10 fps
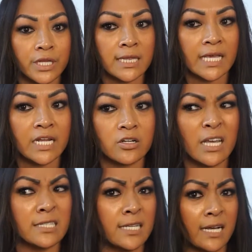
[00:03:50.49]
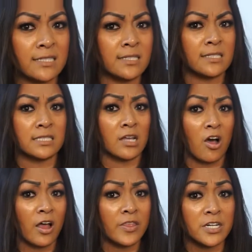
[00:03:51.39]
than later, like Texas is
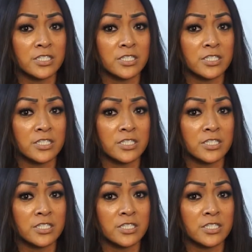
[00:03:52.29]
on their